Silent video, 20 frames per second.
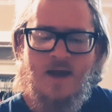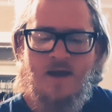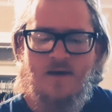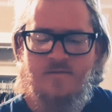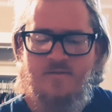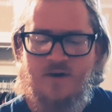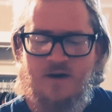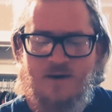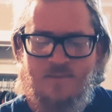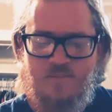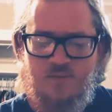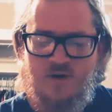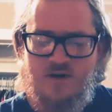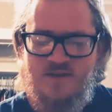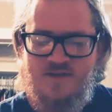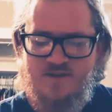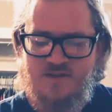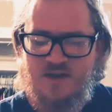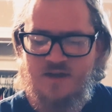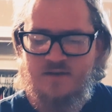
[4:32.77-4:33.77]
Very pretty
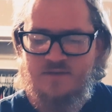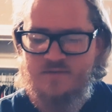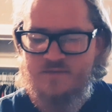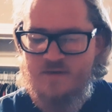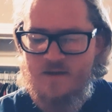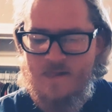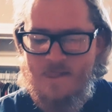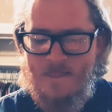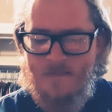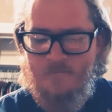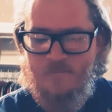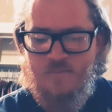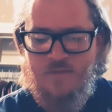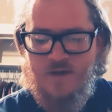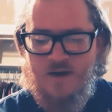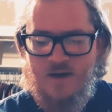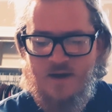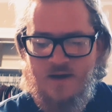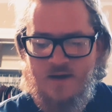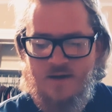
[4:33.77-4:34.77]
stuff.
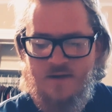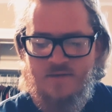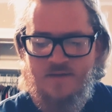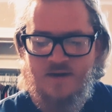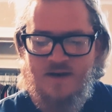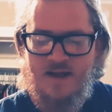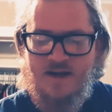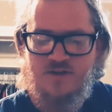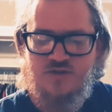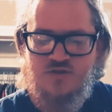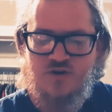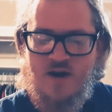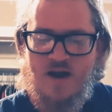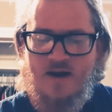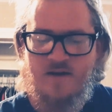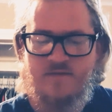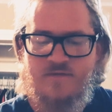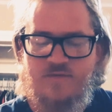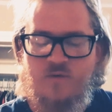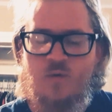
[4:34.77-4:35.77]
The next
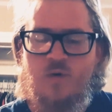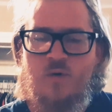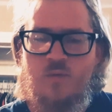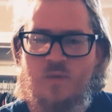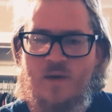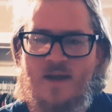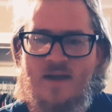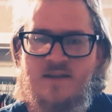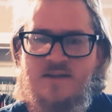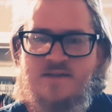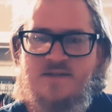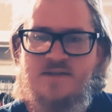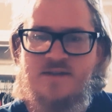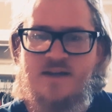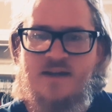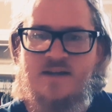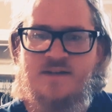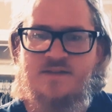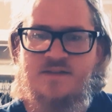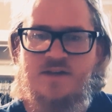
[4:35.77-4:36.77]
track, Four Winds,
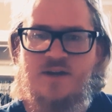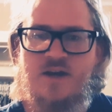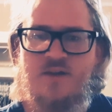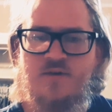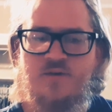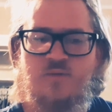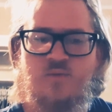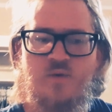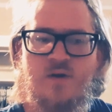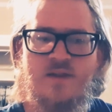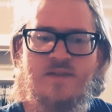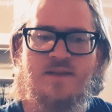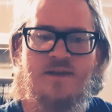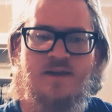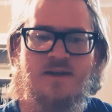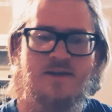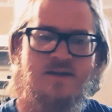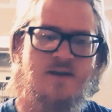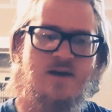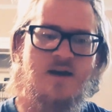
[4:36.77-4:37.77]
is another one that